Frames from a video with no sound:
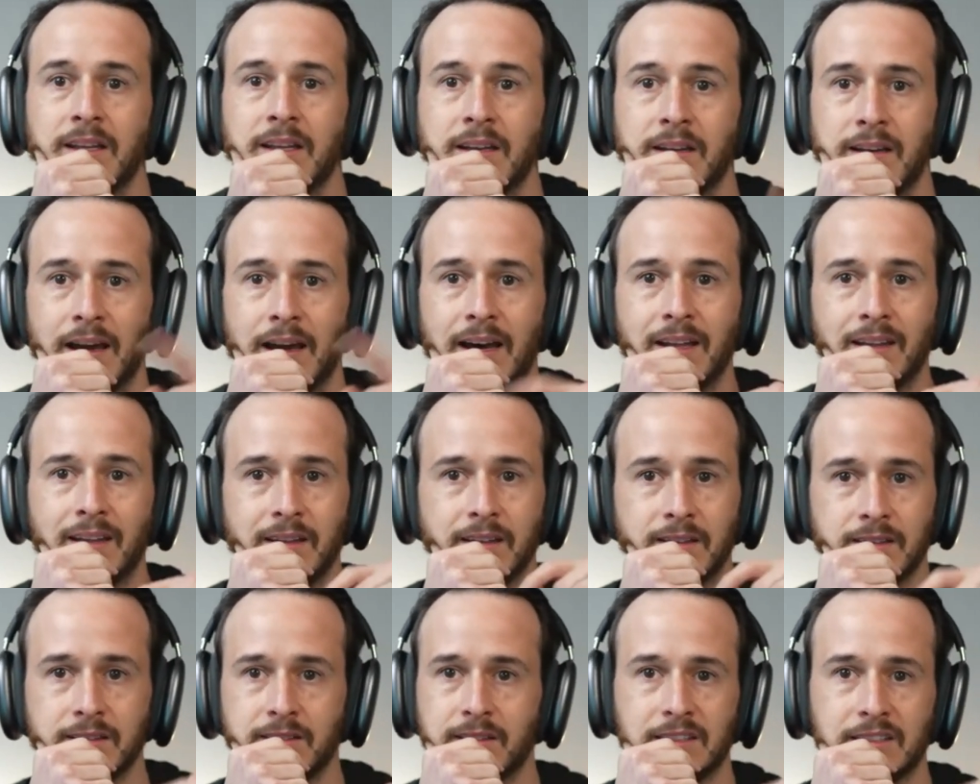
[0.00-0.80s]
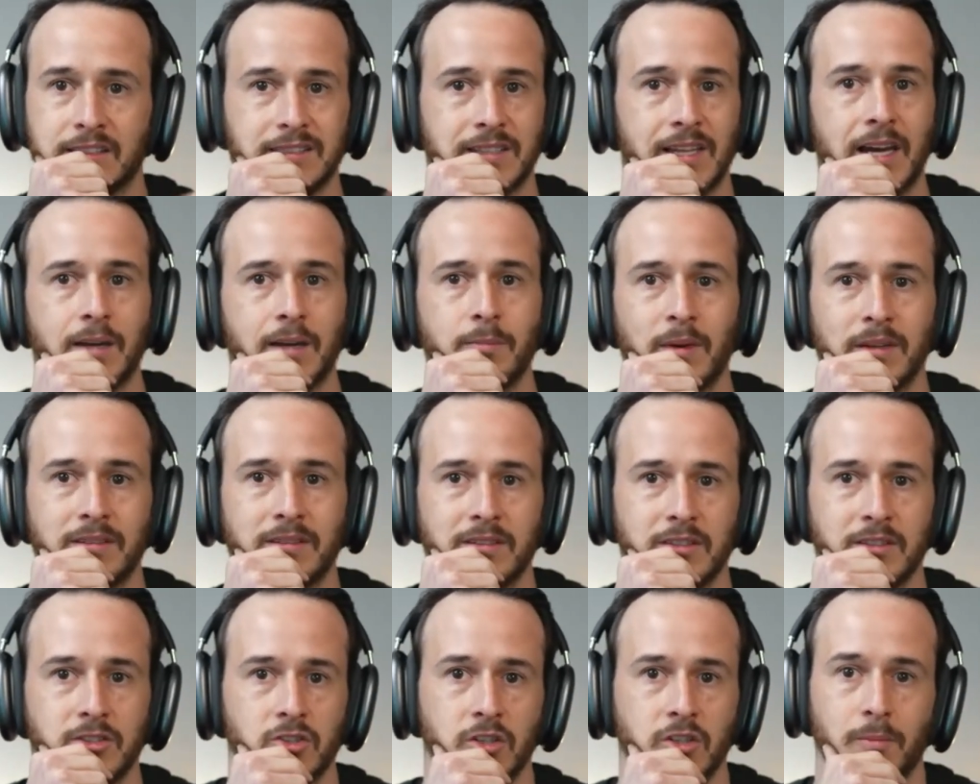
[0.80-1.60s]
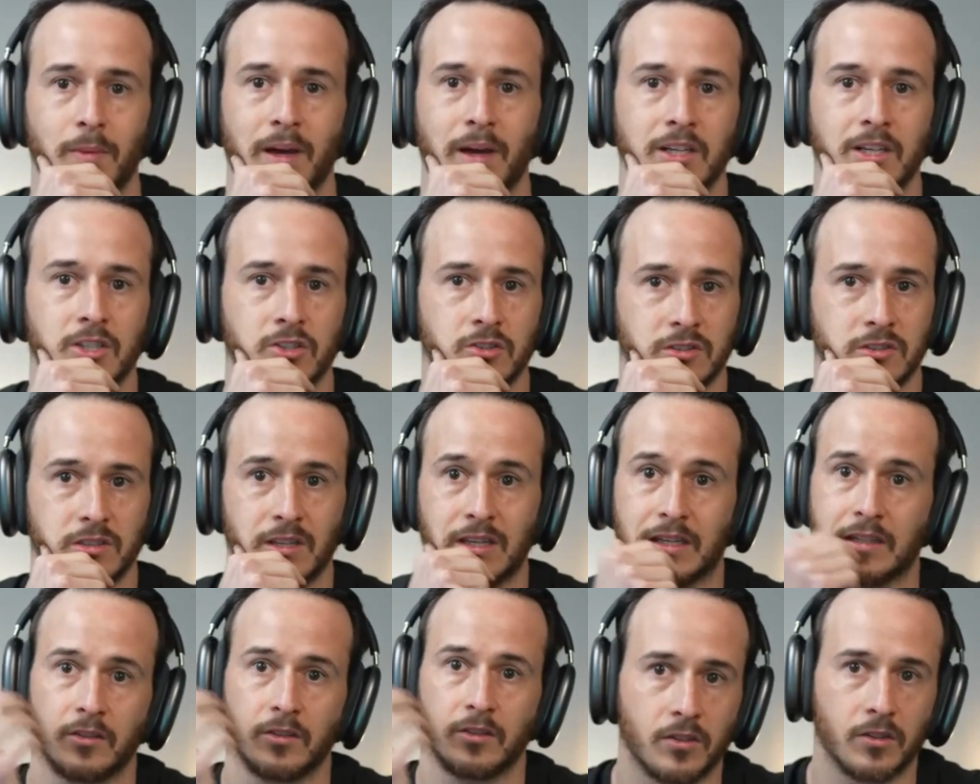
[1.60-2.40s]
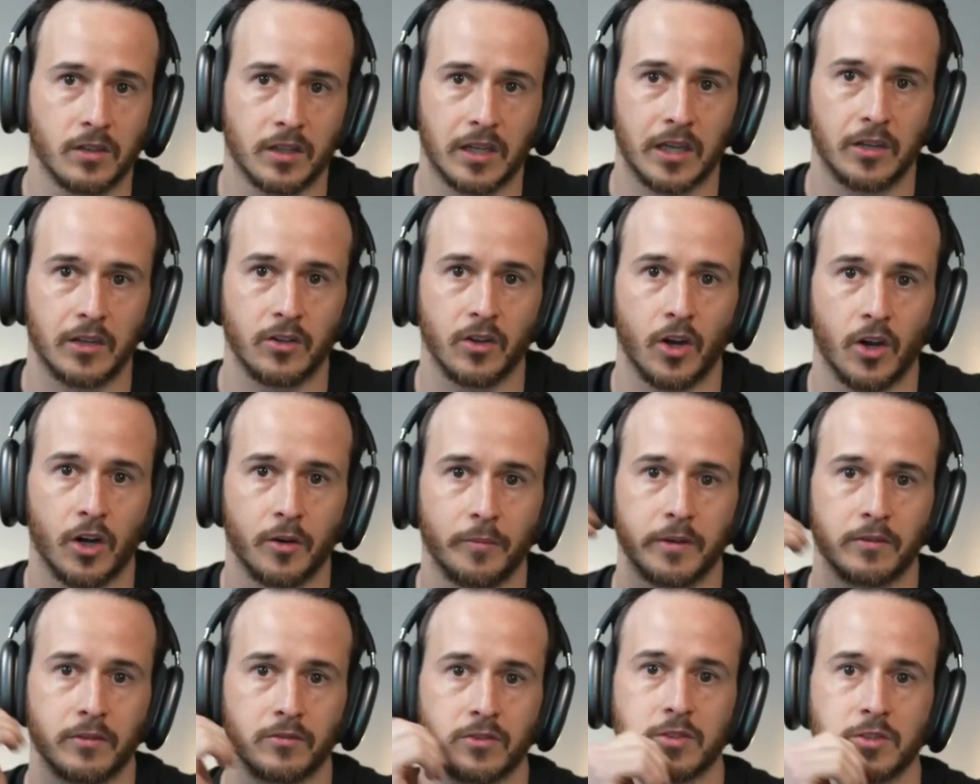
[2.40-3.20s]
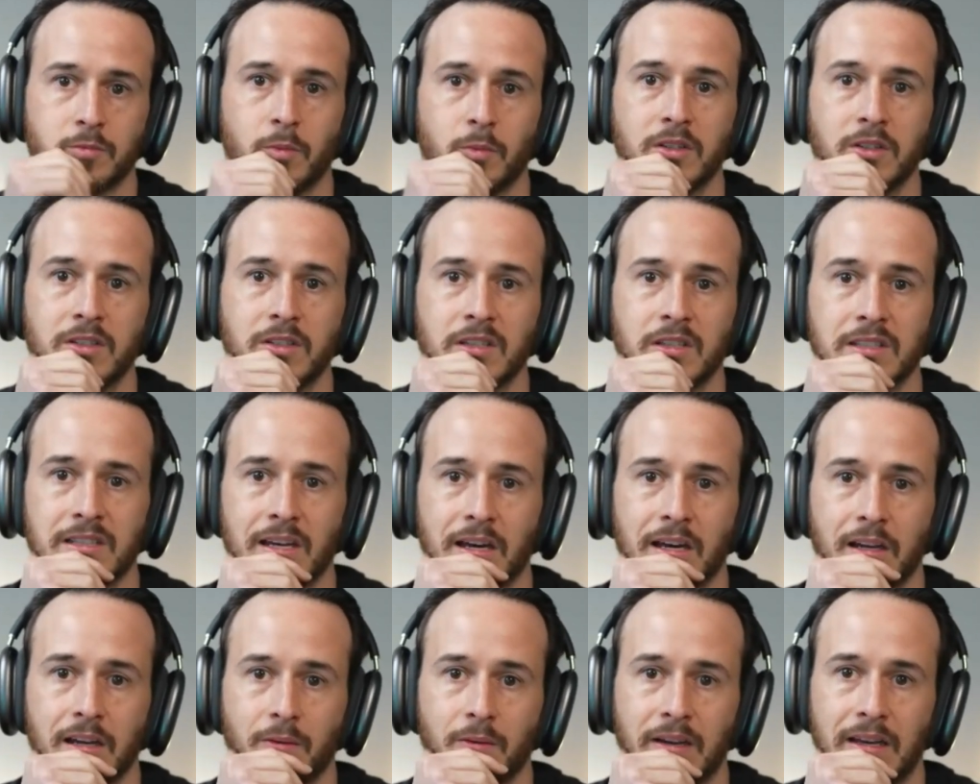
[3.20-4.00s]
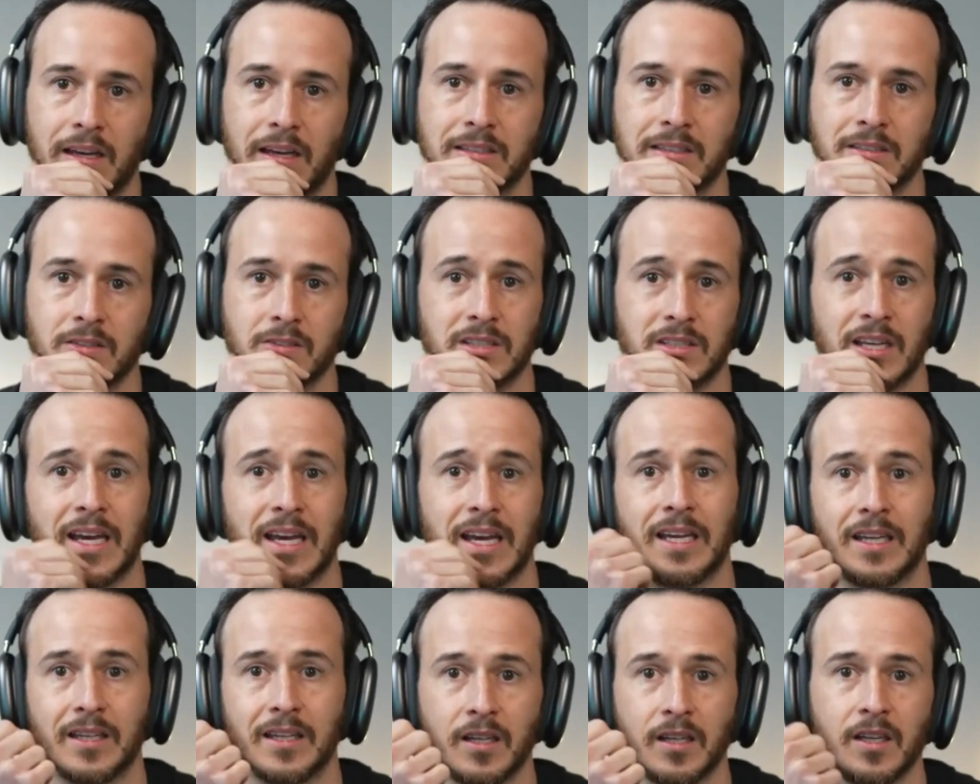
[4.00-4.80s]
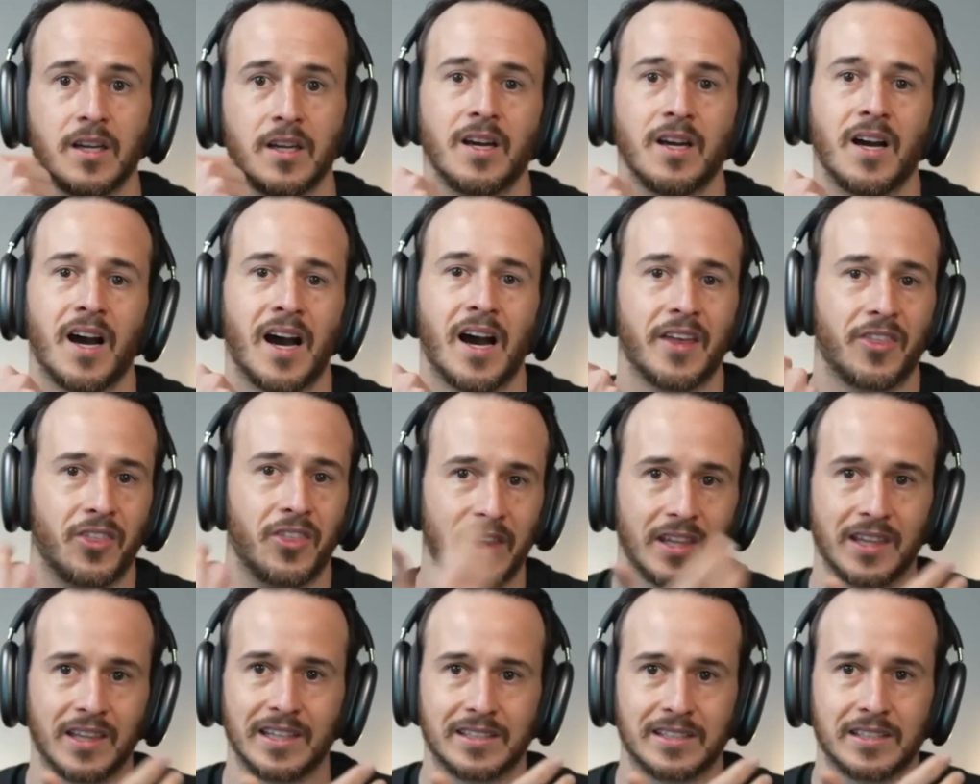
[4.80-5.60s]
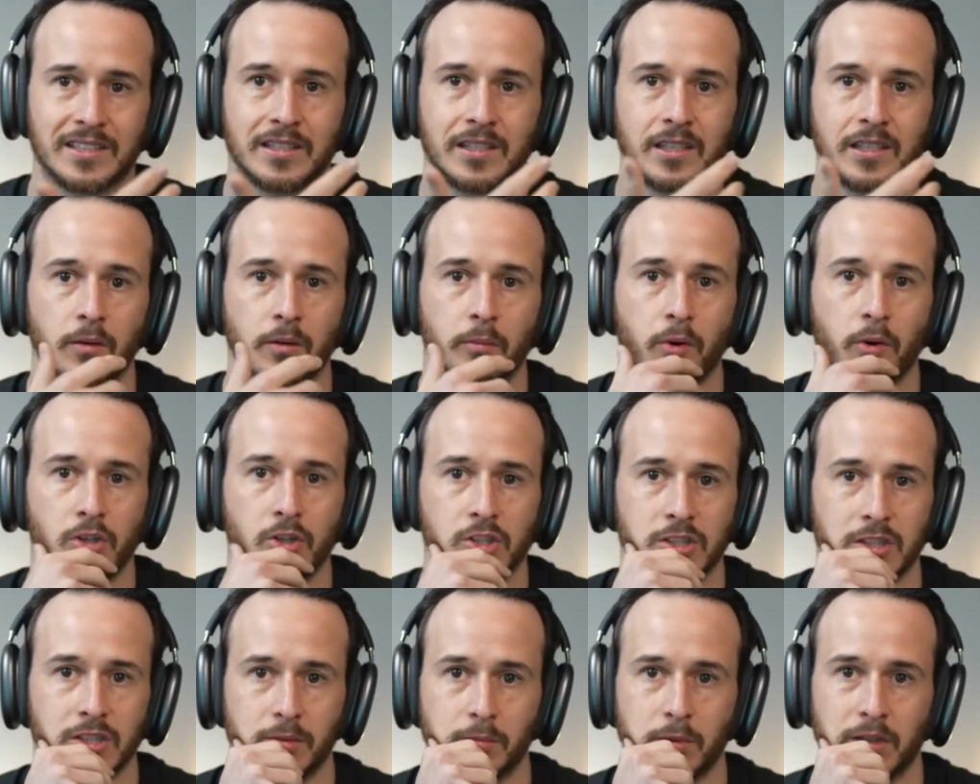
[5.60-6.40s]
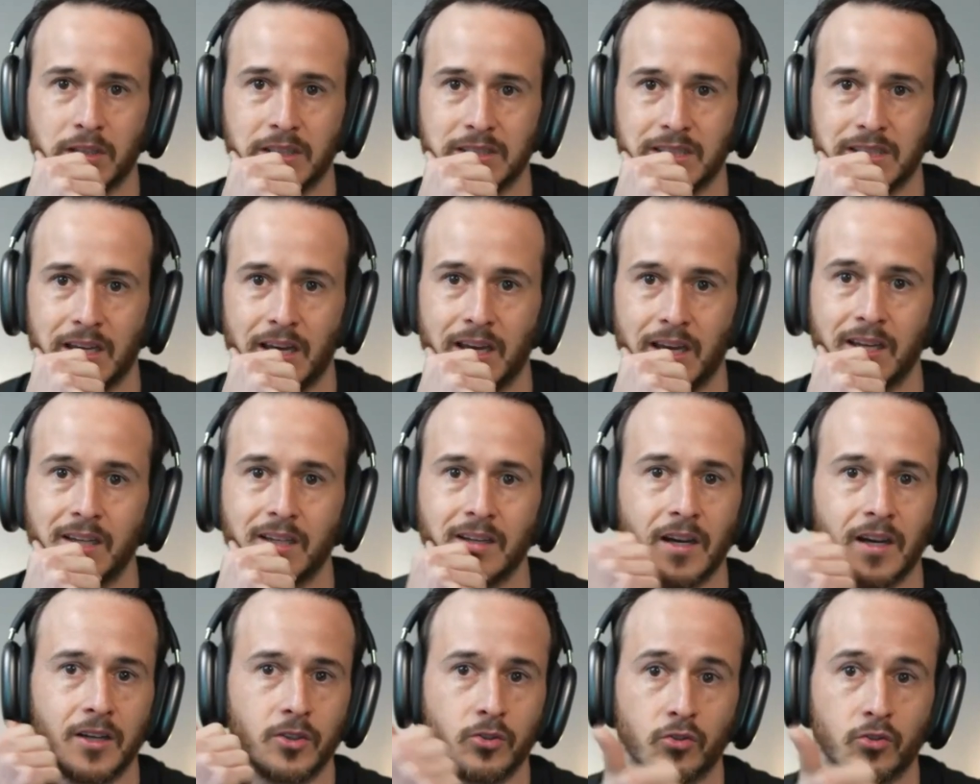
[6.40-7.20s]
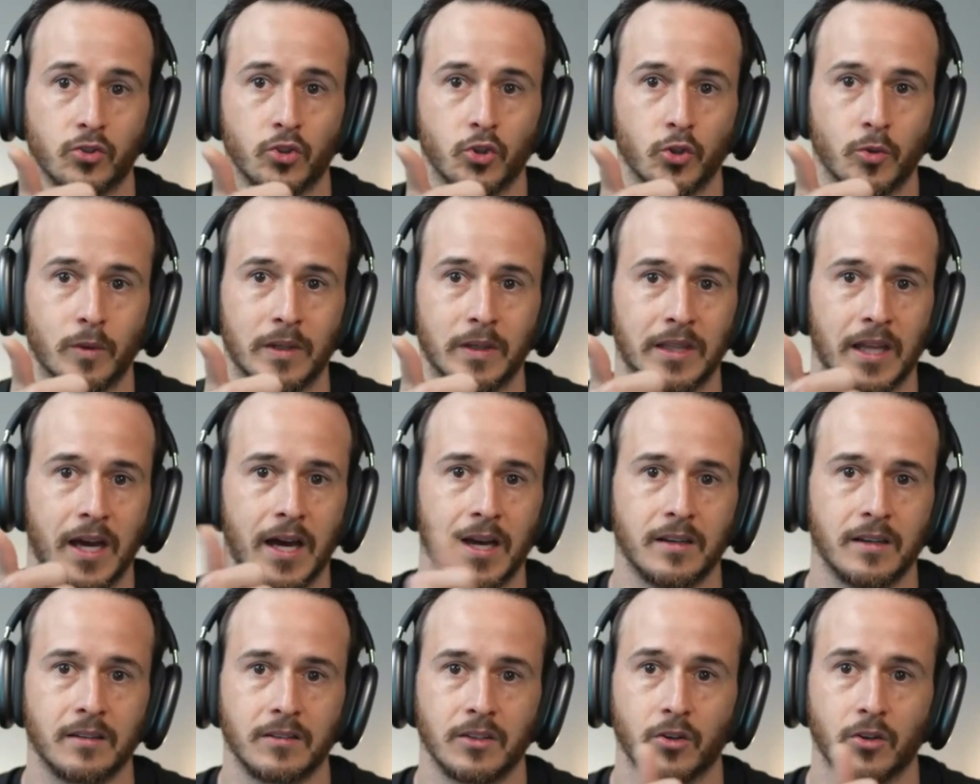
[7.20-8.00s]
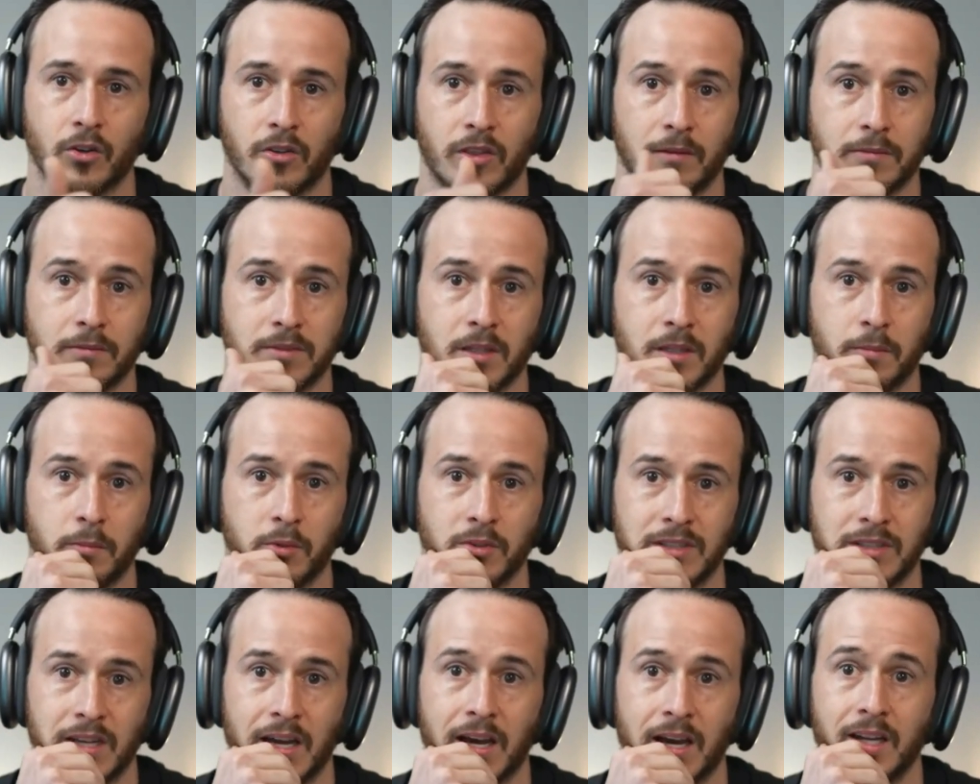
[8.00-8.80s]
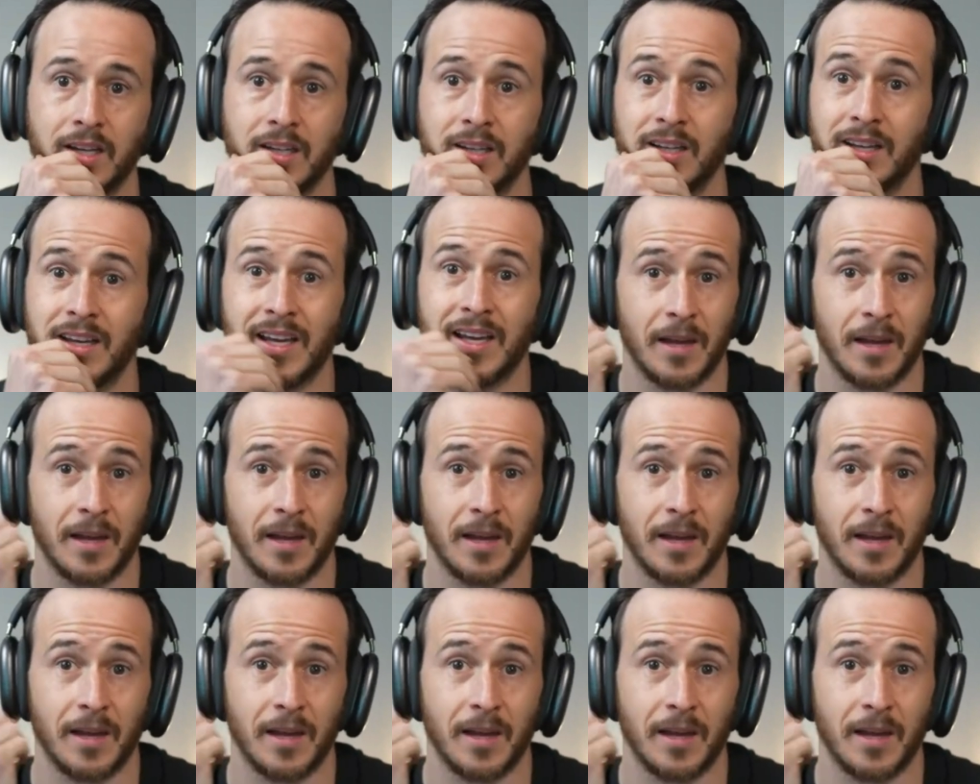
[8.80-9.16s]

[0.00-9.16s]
Now the Slack message to your manager is like, not, can you help me respond to this? How do I answer? It's, hey, I think this is the approach that I'm going to take. Are you cool with that? Thumbs up or down.